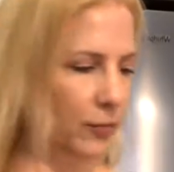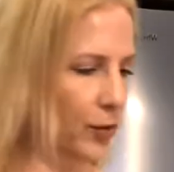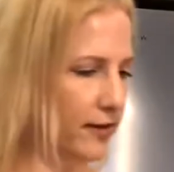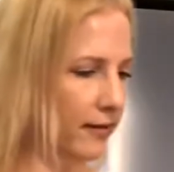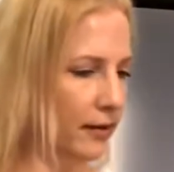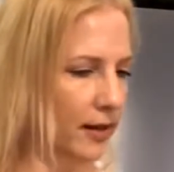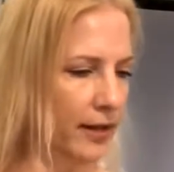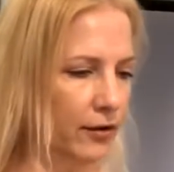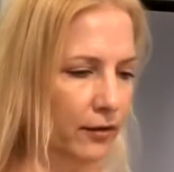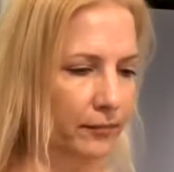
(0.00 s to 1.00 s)
spritz it a
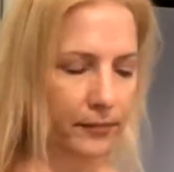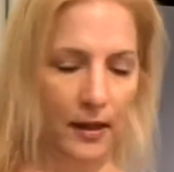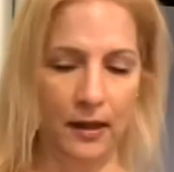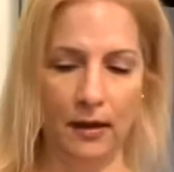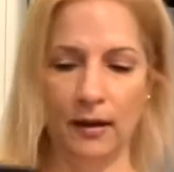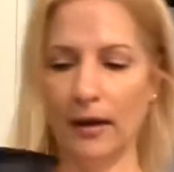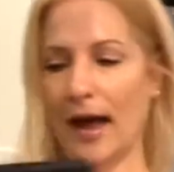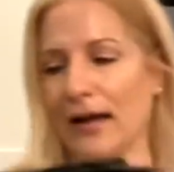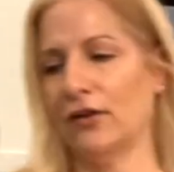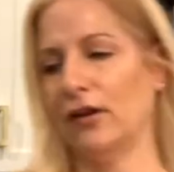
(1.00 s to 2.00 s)
little.
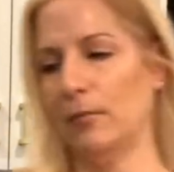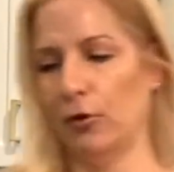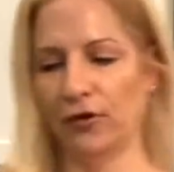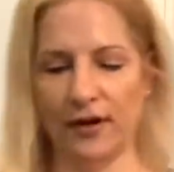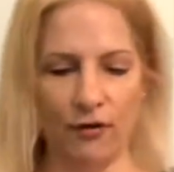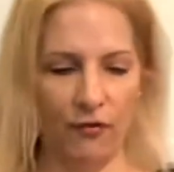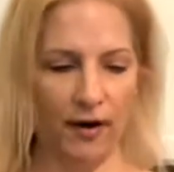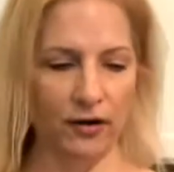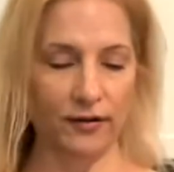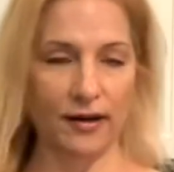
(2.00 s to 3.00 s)
Actually, most air
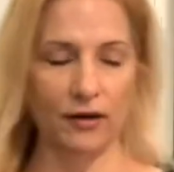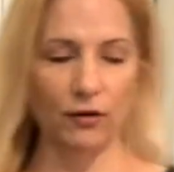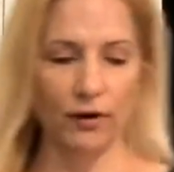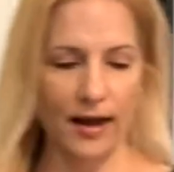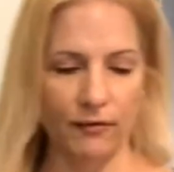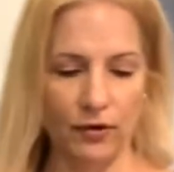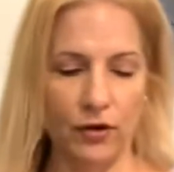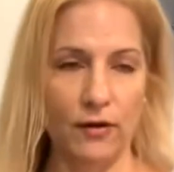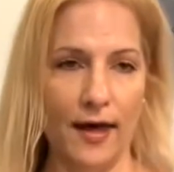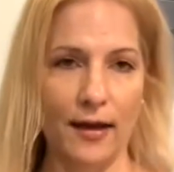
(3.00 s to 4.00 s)
fryers say you don't have to
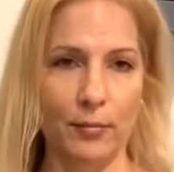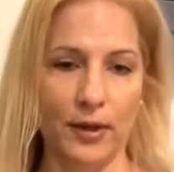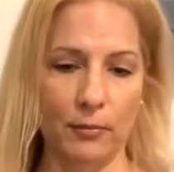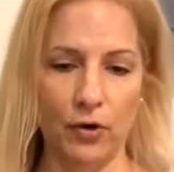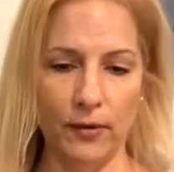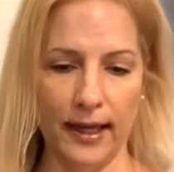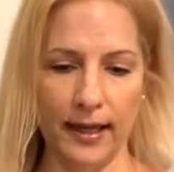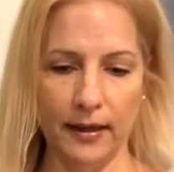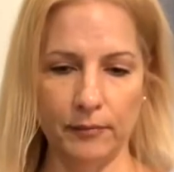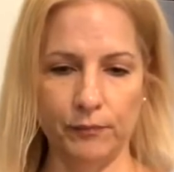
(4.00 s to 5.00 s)
do that, but I'm doing
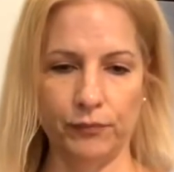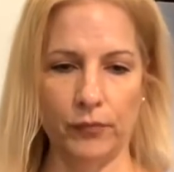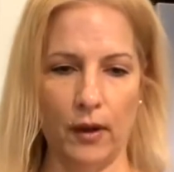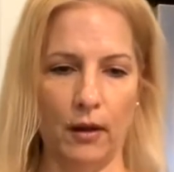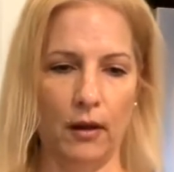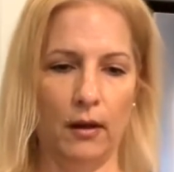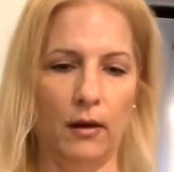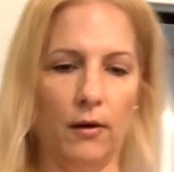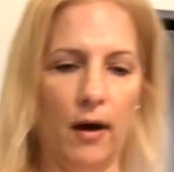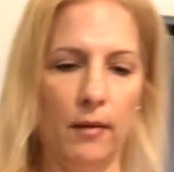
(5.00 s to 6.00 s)
it.
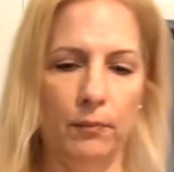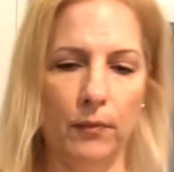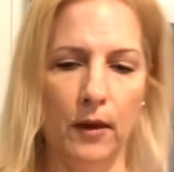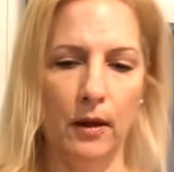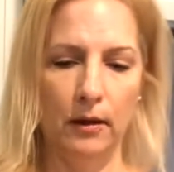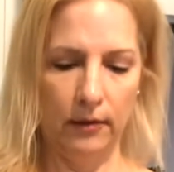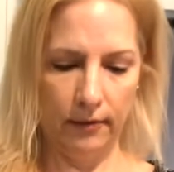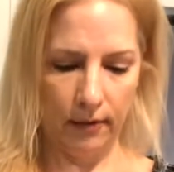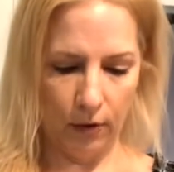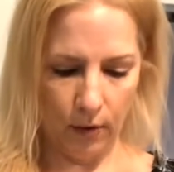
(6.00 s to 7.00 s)
Okay,
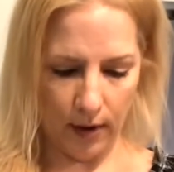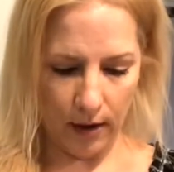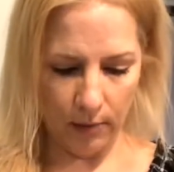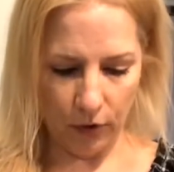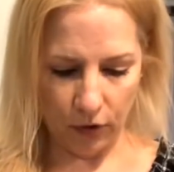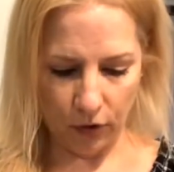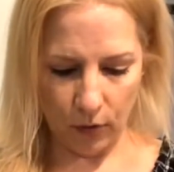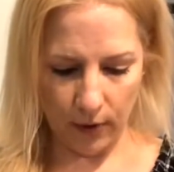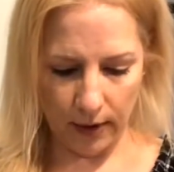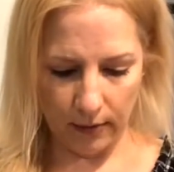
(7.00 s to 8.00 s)
so I'm just
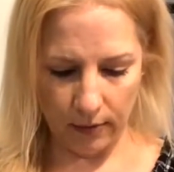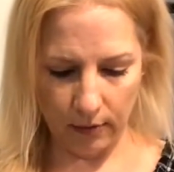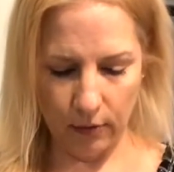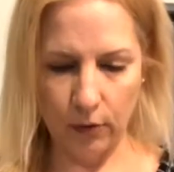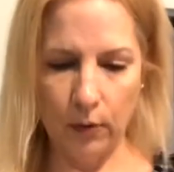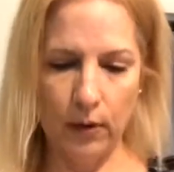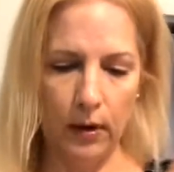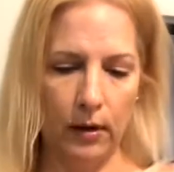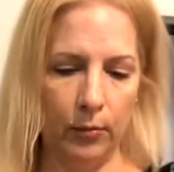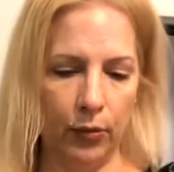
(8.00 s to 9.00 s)
going to
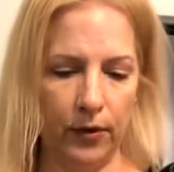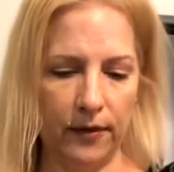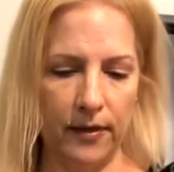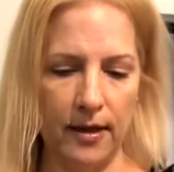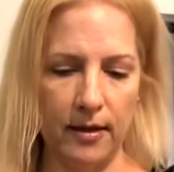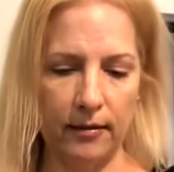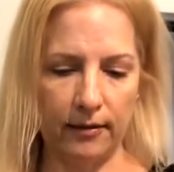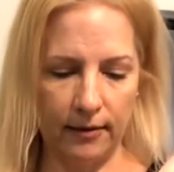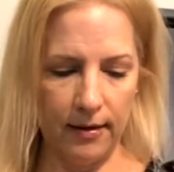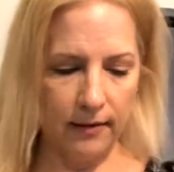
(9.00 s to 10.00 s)
put the
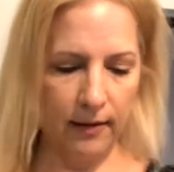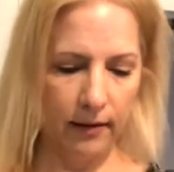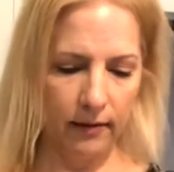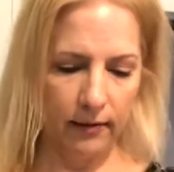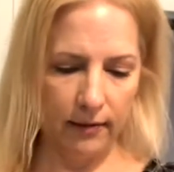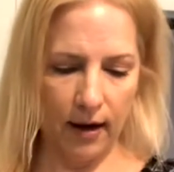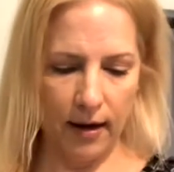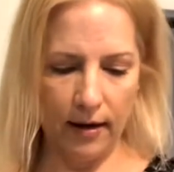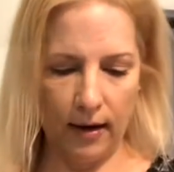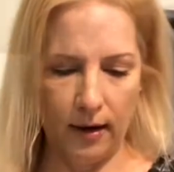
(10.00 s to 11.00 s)
seasoned
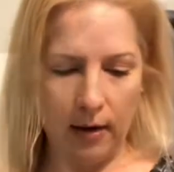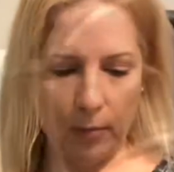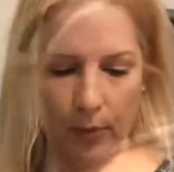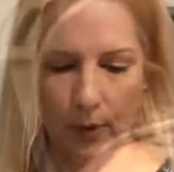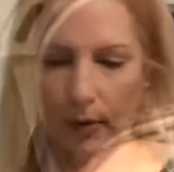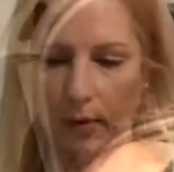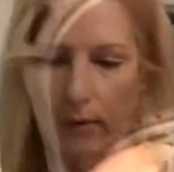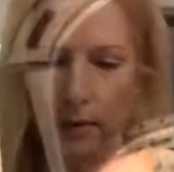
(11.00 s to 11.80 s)
side up like